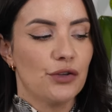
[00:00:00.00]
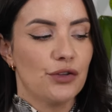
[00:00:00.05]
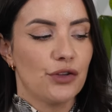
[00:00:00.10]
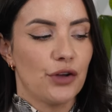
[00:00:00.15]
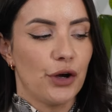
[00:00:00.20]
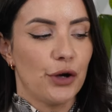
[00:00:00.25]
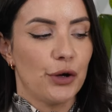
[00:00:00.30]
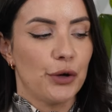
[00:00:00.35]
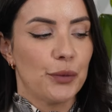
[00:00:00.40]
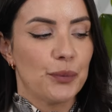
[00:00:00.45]

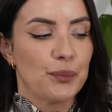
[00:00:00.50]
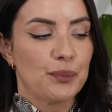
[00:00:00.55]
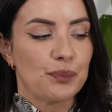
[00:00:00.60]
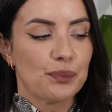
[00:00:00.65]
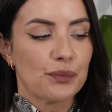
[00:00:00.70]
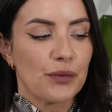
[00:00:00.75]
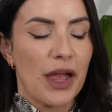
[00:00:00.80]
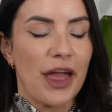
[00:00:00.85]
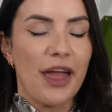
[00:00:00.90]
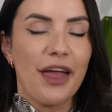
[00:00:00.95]
So
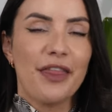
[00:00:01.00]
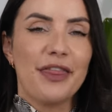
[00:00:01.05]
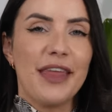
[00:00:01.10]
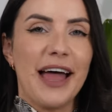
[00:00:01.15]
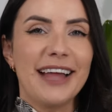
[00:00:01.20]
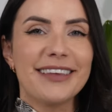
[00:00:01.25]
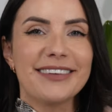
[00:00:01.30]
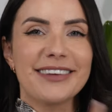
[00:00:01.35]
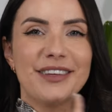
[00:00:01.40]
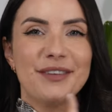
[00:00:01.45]

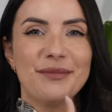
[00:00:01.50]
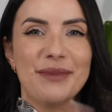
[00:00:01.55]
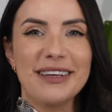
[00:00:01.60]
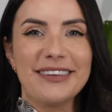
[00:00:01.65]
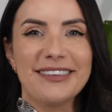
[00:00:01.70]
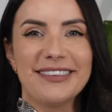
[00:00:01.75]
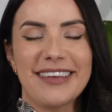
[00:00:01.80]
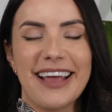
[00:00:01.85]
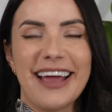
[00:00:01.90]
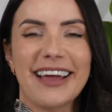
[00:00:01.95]
that is
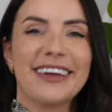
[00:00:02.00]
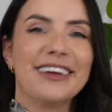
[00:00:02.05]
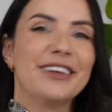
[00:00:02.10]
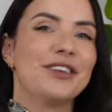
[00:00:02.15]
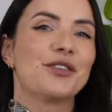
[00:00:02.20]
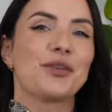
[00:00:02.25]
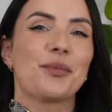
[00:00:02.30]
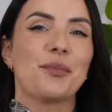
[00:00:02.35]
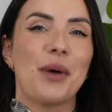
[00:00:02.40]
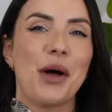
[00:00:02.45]
my
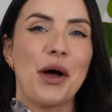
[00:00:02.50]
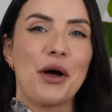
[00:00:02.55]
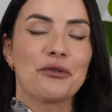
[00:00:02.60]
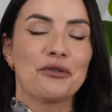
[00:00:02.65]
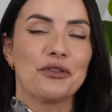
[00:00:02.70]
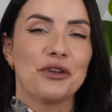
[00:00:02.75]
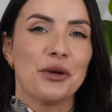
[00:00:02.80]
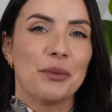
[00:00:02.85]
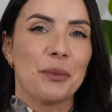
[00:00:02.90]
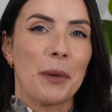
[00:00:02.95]
second
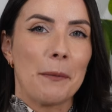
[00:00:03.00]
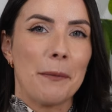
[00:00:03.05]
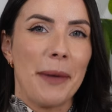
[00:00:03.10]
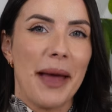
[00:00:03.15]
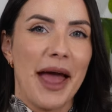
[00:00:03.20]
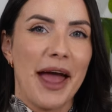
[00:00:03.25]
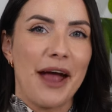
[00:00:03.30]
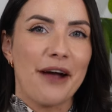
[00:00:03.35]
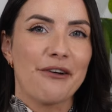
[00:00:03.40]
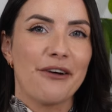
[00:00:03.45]
perfume
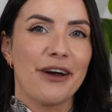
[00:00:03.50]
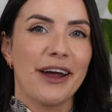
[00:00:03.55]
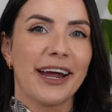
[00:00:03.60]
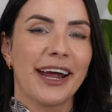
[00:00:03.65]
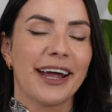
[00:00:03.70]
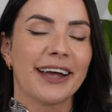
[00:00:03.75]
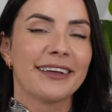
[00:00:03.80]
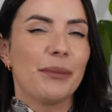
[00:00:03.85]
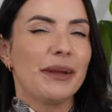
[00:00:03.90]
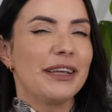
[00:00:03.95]
pairing.